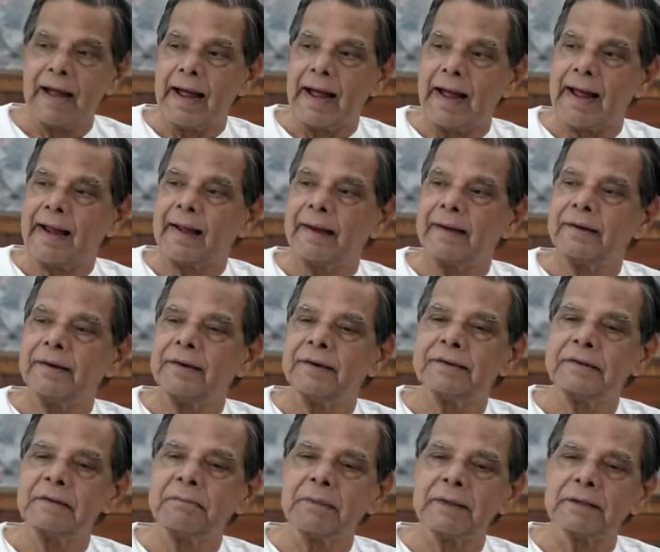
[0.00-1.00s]

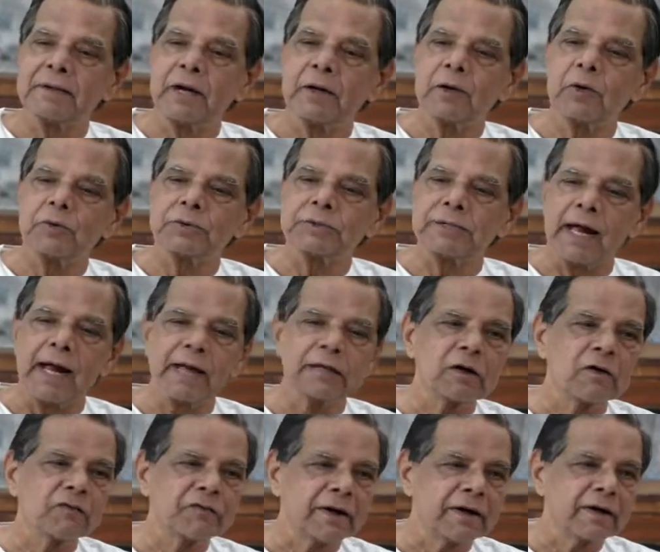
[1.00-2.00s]
And the mother took
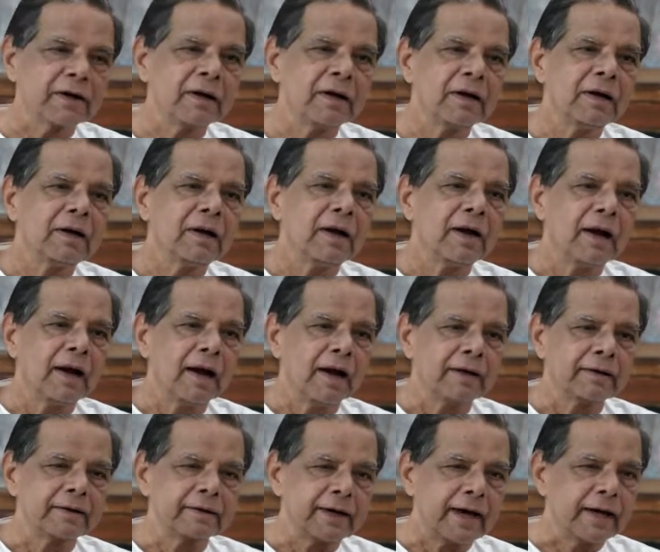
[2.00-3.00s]
charge of it
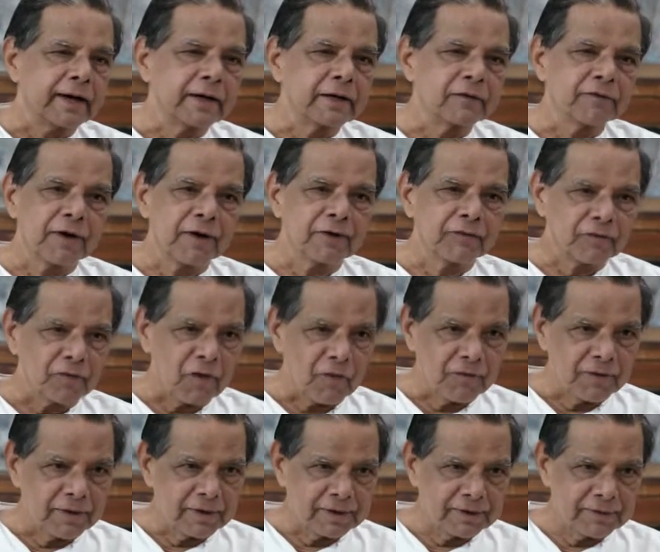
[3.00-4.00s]
and carried the work
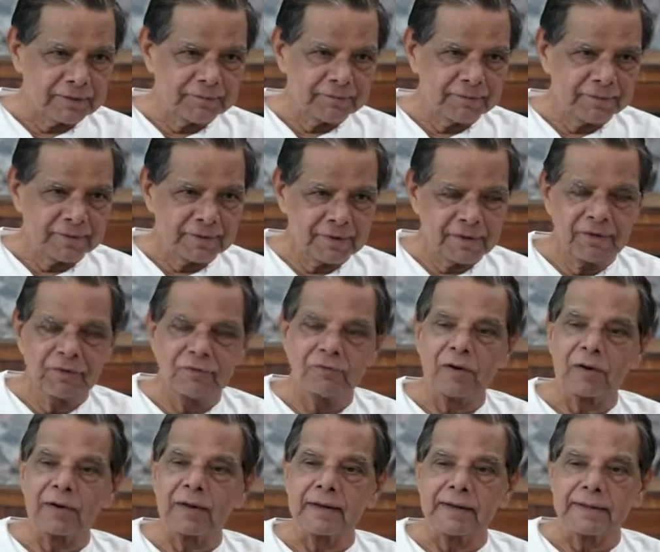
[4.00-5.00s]
forward
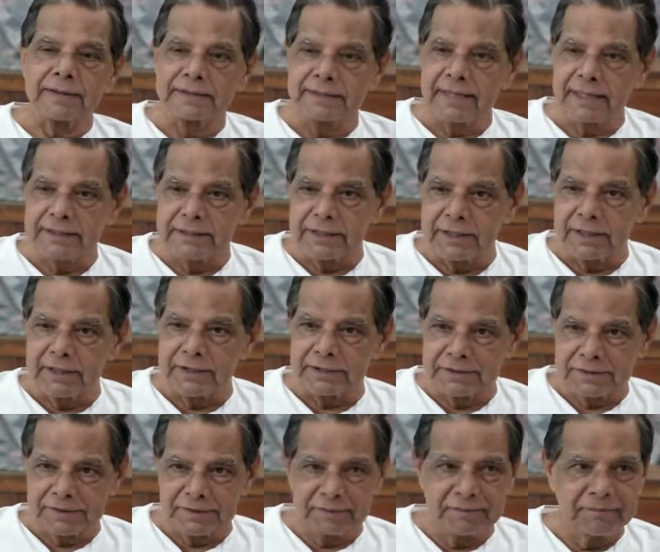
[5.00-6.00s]
for another 6
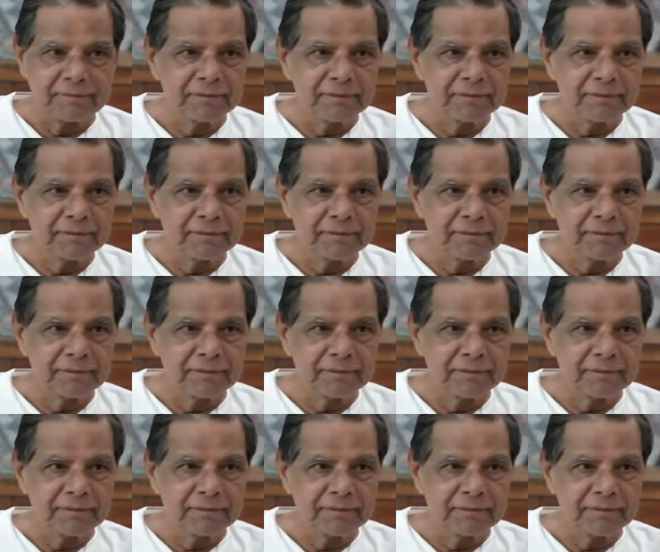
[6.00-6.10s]
years